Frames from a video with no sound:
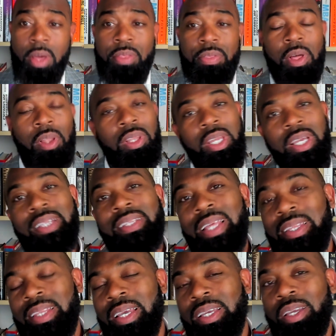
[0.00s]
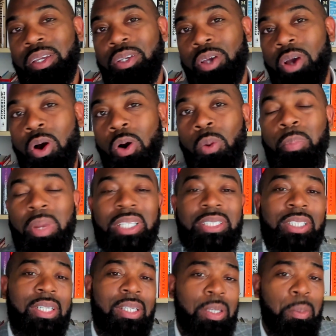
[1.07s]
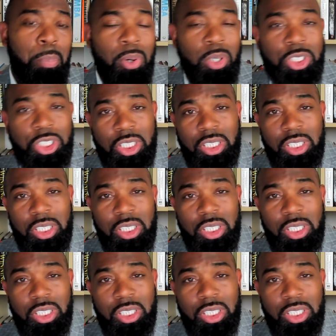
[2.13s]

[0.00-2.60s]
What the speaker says: the length that they can go, basically pushing